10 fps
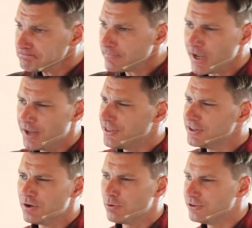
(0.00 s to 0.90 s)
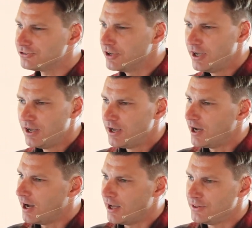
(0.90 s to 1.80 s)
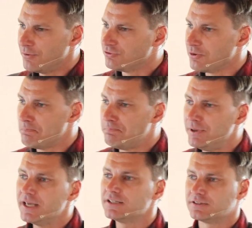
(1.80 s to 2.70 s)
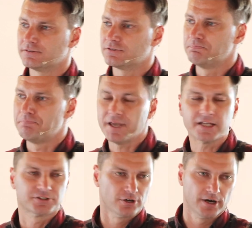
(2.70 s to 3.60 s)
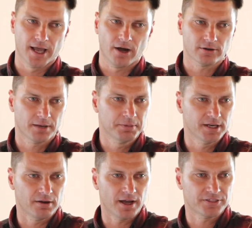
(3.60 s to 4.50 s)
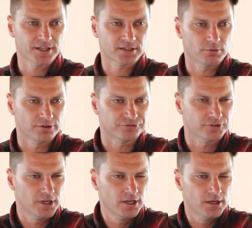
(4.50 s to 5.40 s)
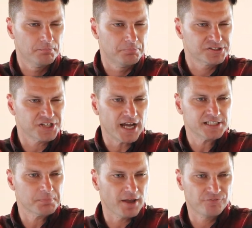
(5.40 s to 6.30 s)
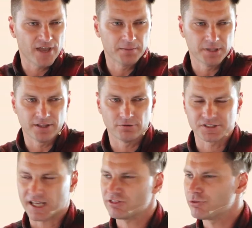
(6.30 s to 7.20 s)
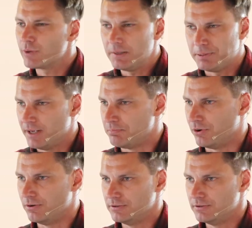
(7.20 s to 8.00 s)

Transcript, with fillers: I think there was, uh, there was a big, big turnout. I mean, I think there was, besides my family, there was like three people.